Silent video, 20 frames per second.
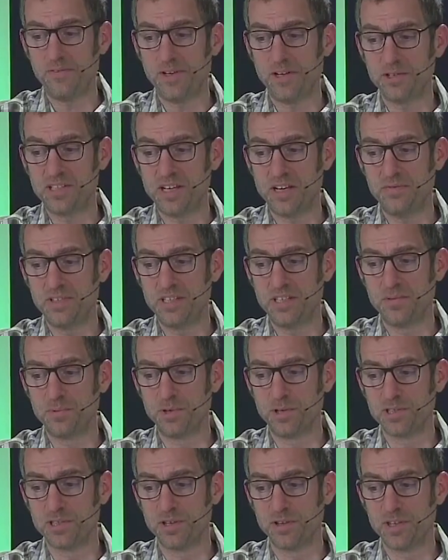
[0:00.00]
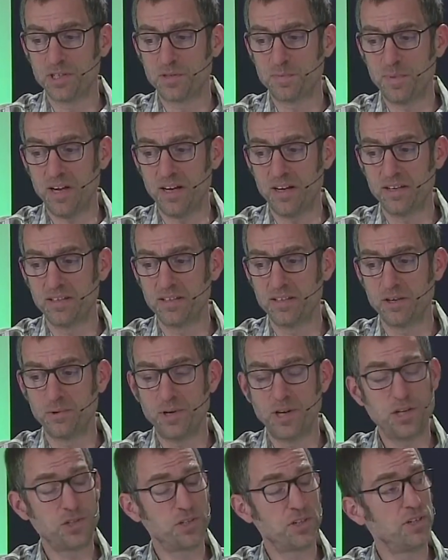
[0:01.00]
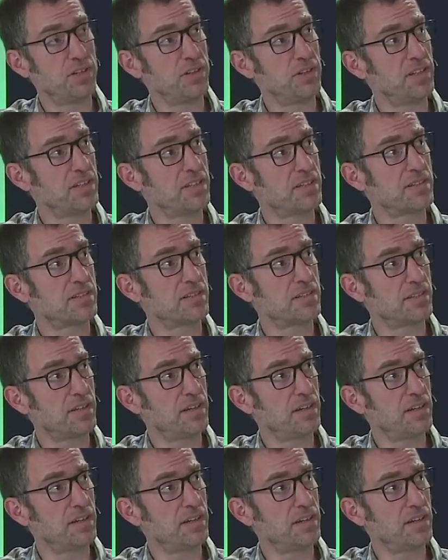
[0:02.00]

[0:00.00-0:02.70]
now 17 votes on the Splunk integration. That's,